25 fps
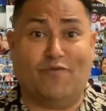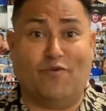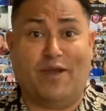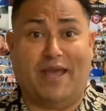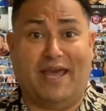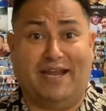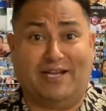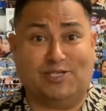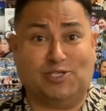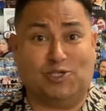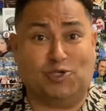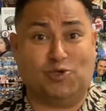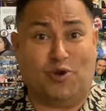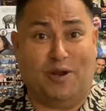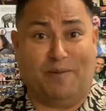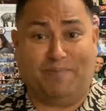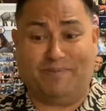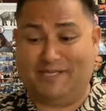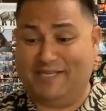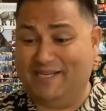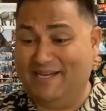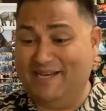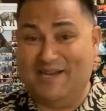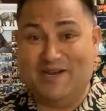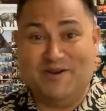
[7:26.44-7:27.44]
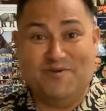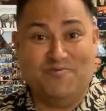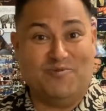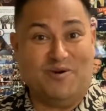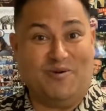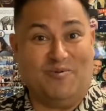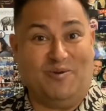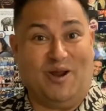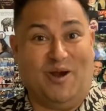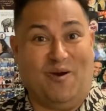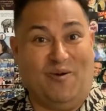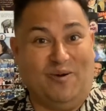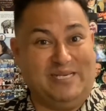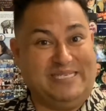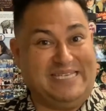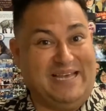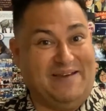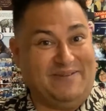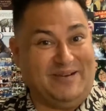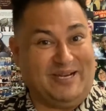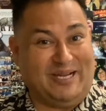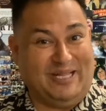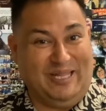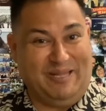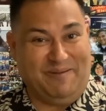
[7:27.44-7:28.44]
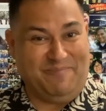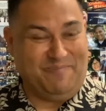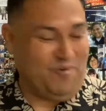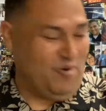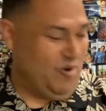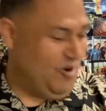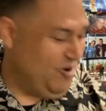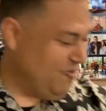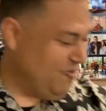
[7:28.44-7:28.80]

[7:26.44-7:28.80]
we had a script, we would always have a clipboard,